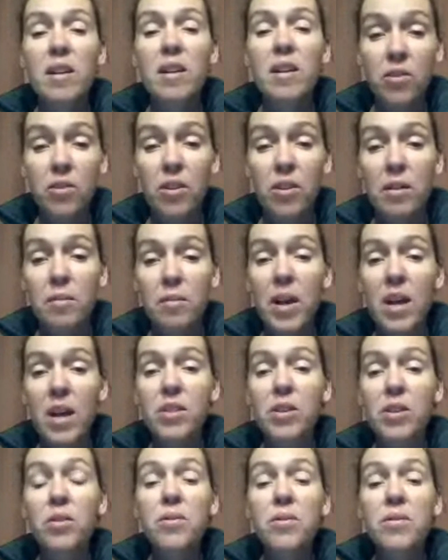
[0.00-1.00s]
the
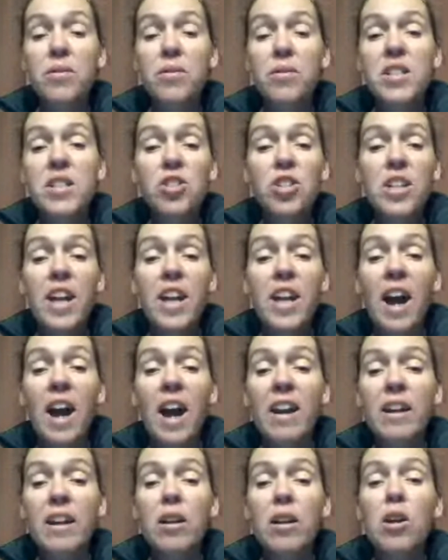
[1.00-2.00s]
pain cream, and the
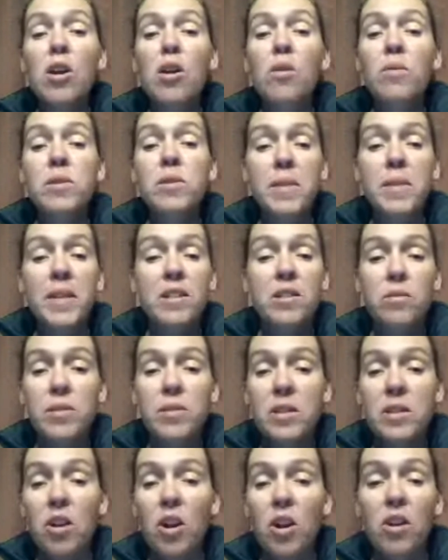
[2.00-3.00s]
only reason she got
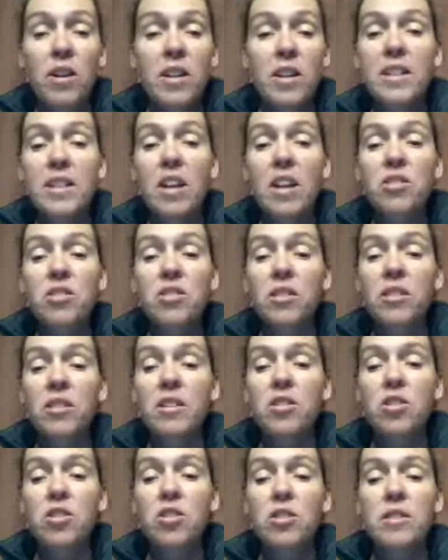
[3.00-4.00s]
it was because it was
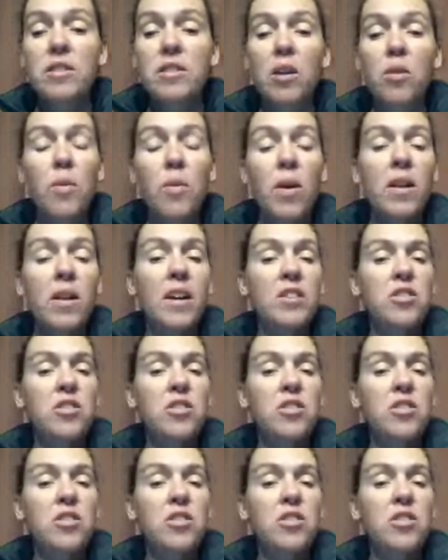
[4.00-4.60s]
already scheduled,